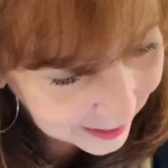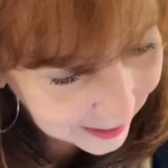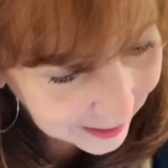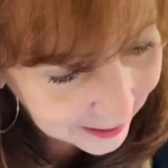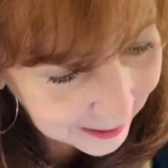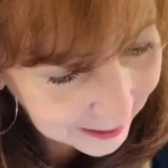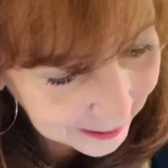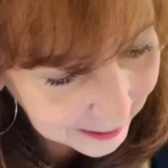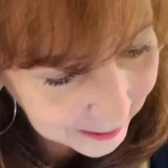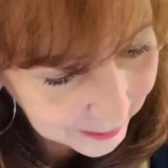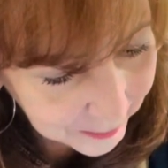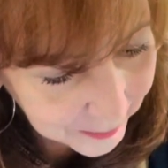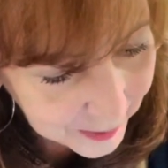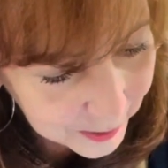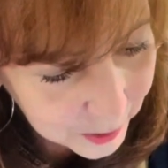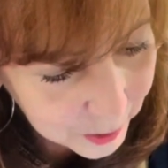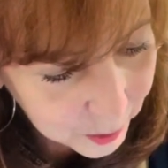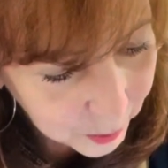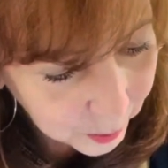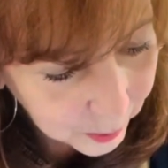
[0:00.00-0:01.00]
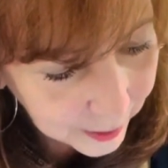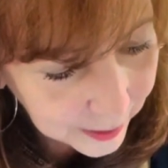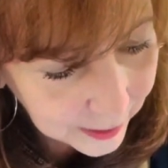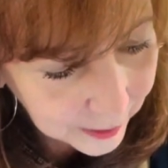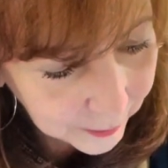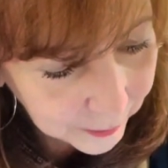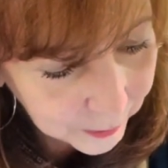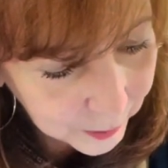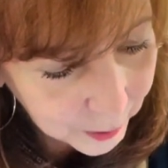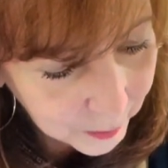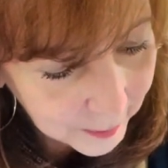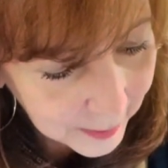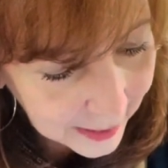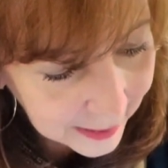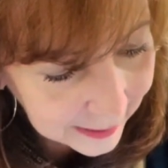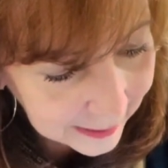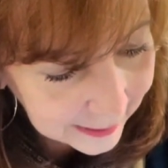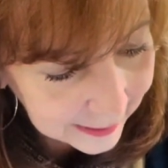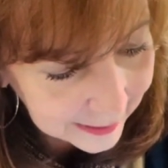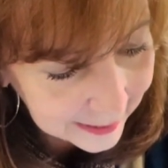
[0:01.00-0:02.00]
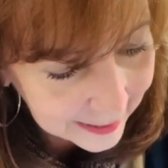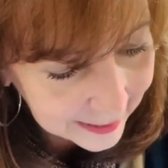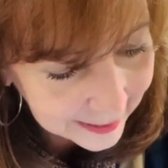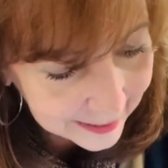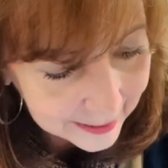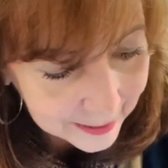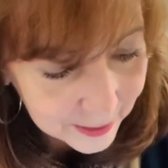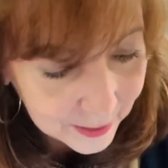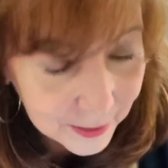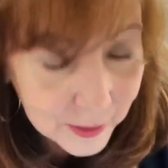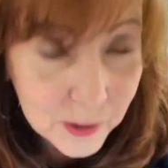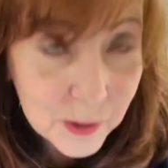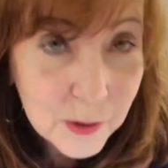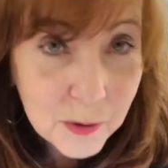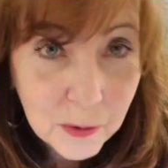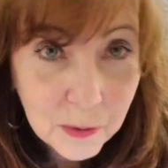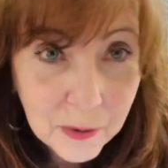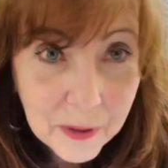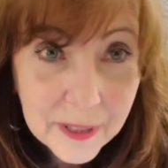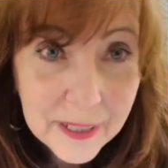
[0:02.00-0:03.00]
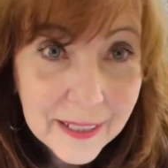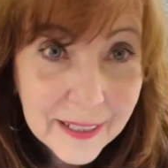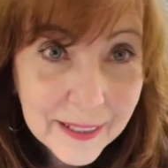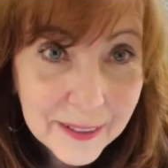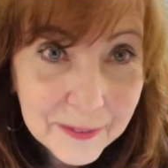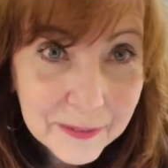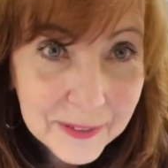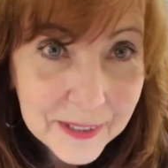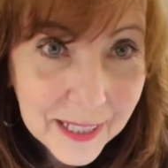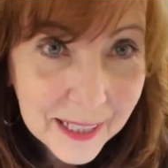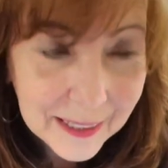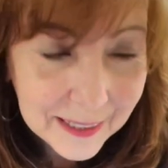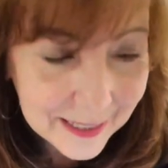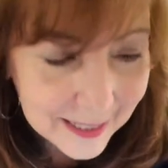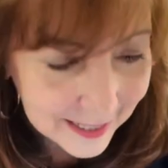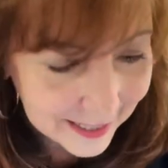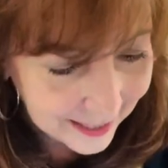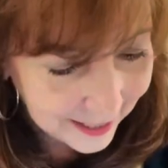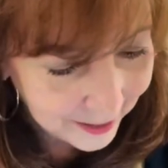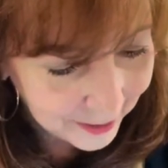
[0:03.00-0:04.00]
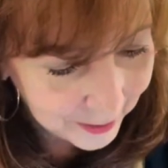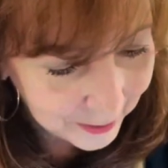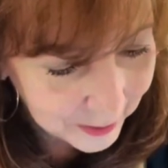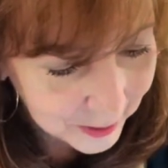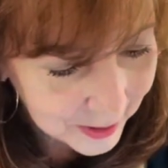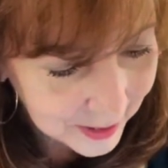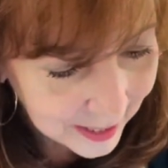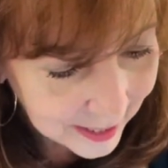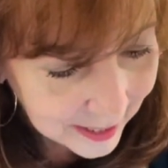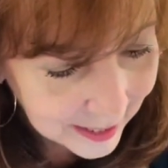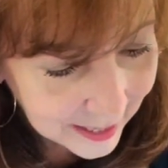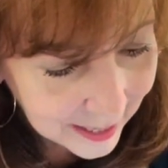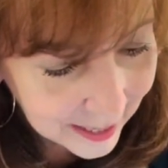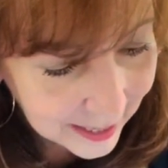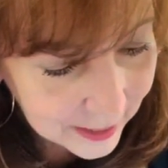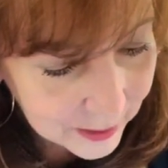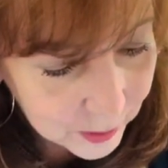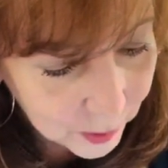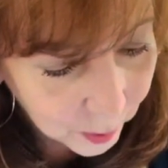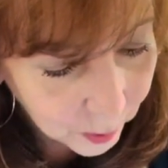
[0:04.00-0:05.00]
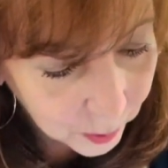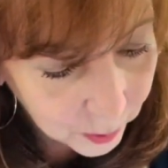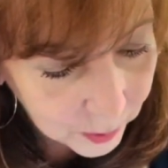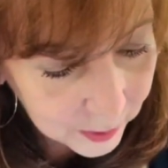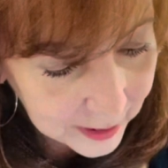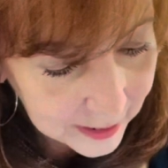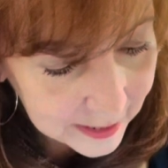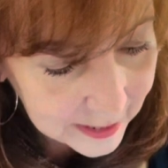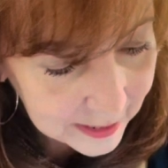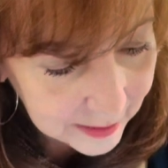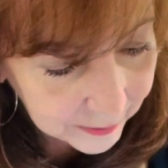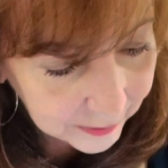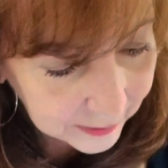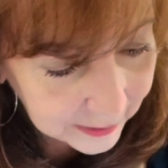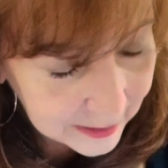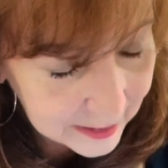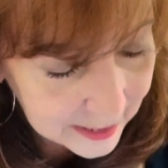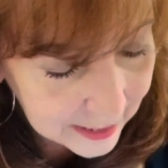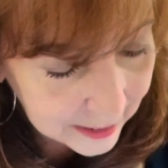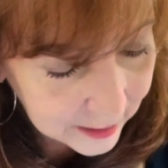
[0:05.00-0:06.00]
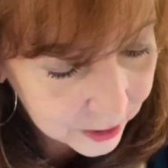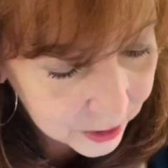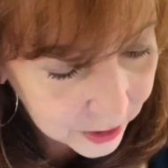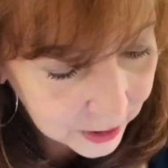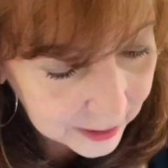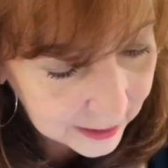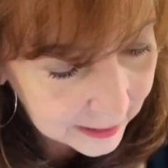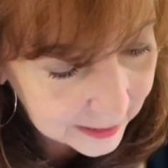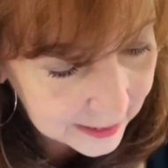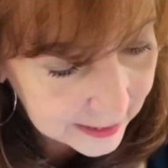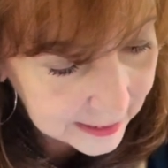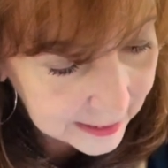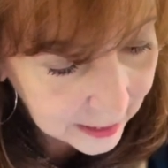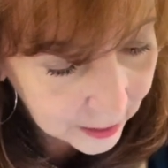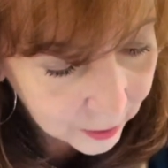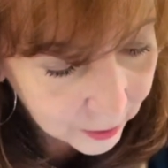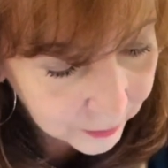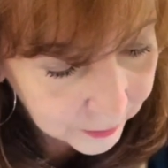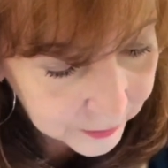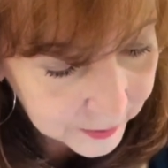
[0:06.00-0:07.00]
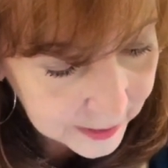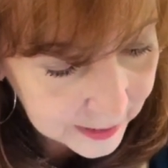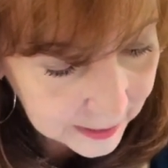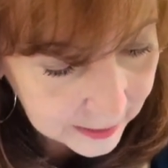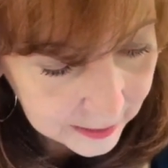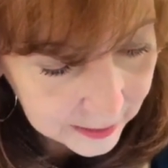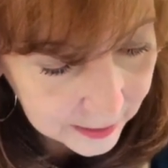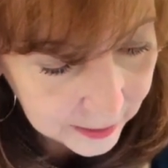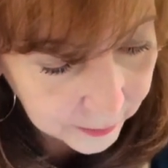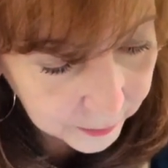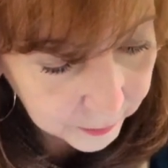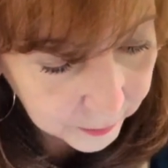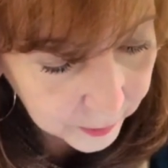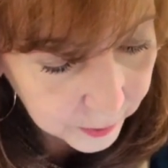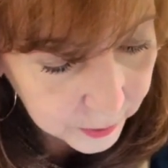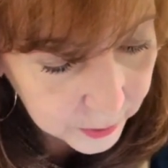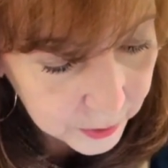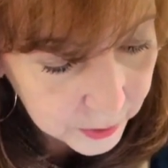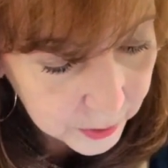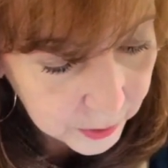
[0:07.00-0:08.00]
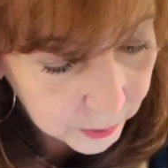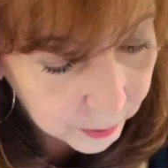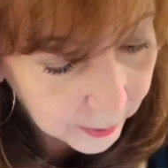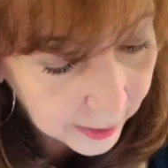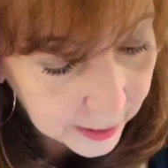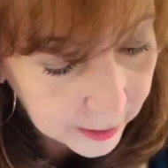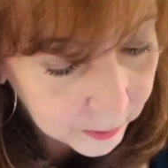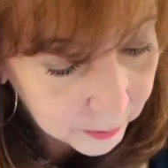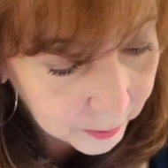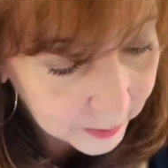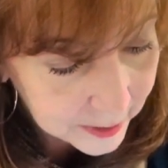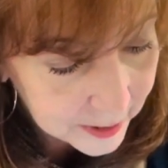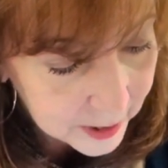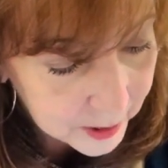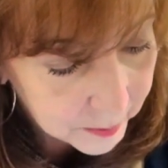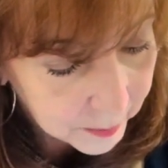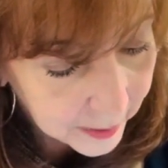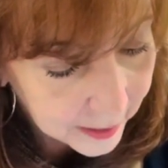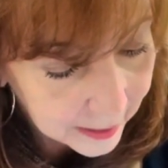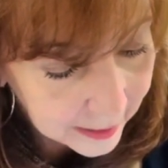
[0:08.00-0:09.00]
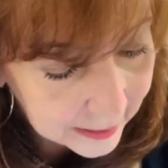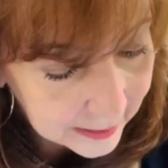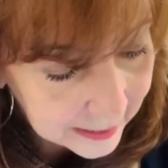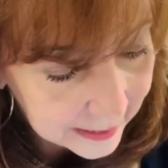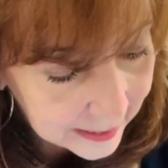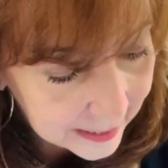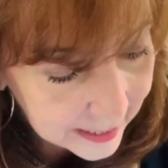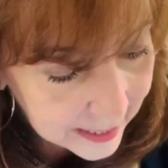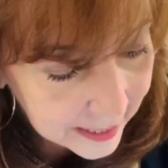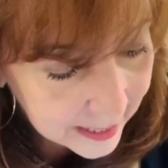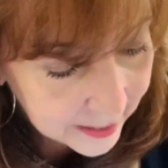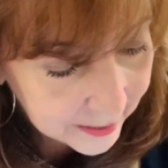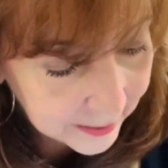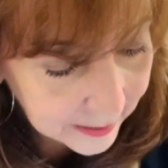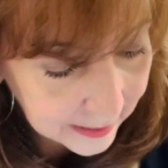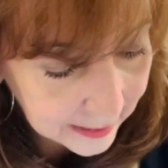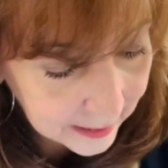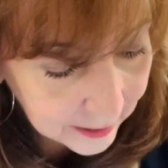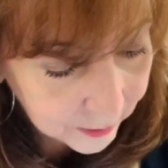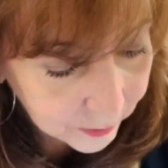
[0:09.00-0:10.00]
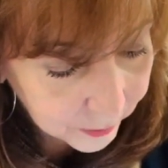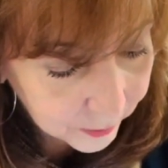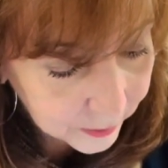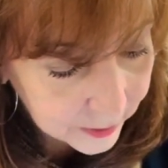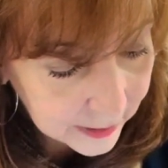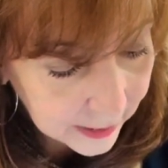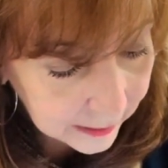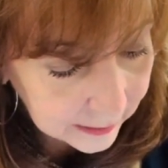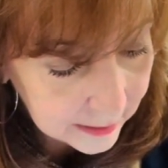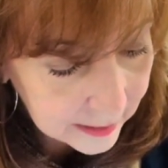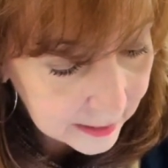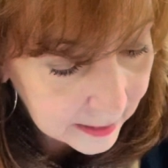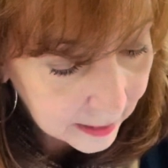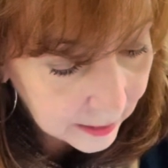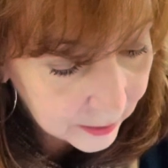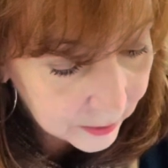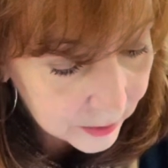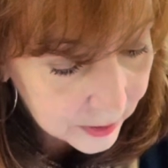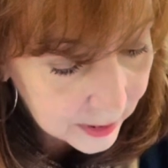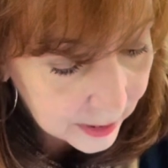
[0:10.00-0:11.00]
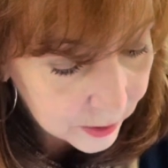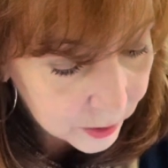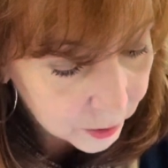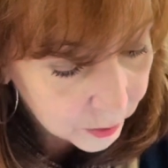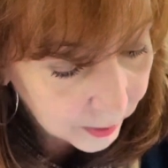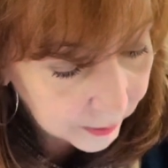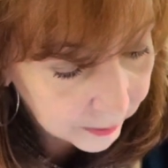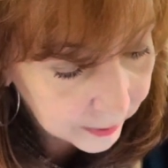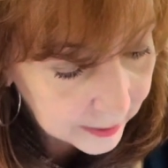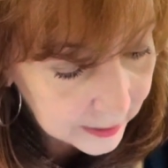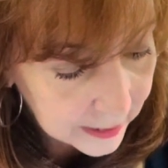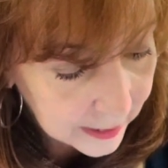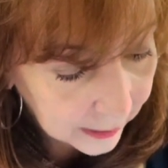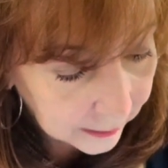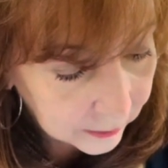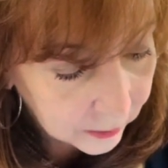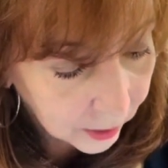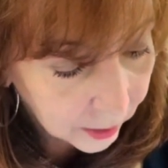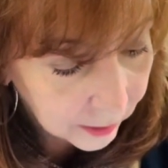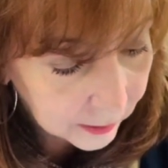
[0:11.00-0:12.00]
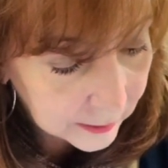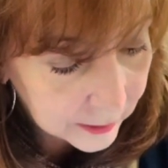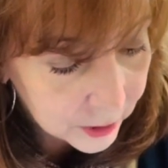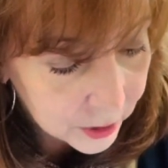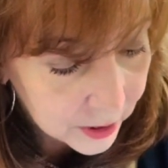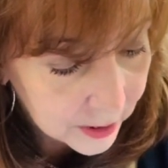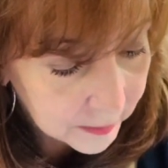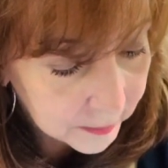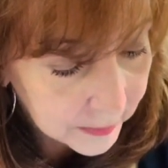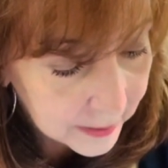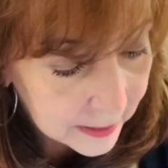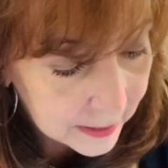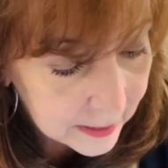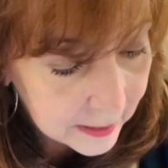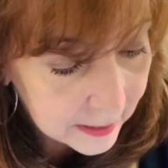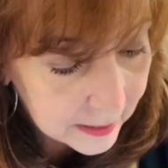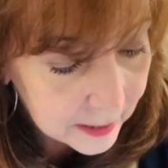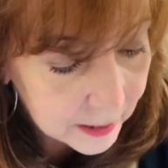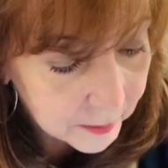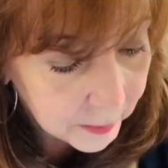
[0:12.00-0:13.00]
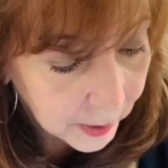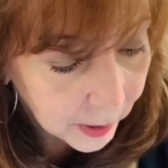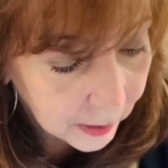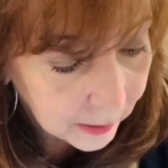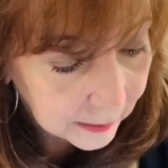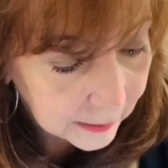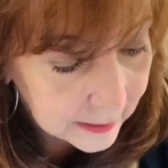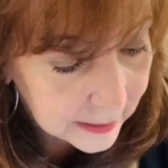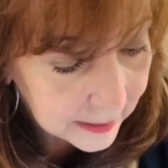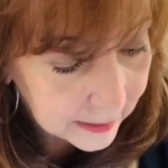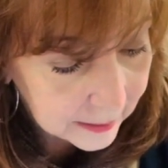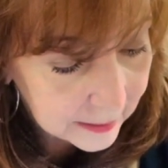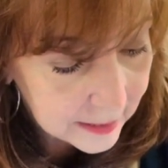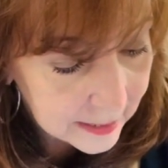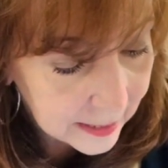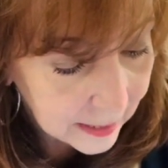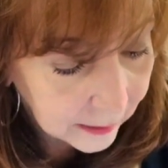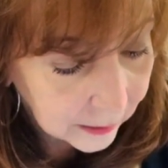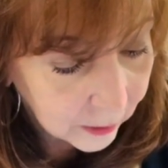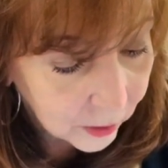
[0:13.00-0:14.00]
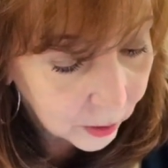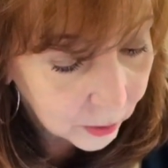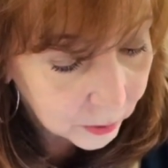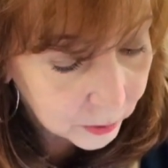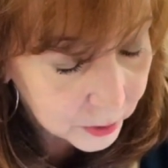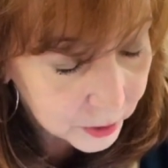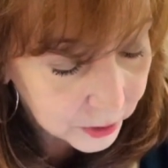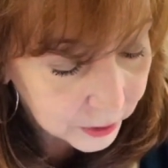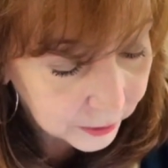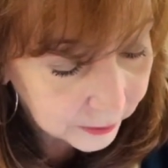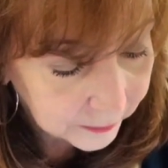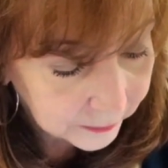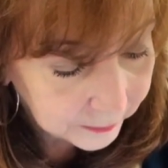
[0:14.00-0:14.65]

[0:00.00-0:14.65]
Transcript: Um, the story of humanity is the story of textiles. As old as civilization itself, since the first thread was spun, the need for textiles has driven technology, business, politics, and culture.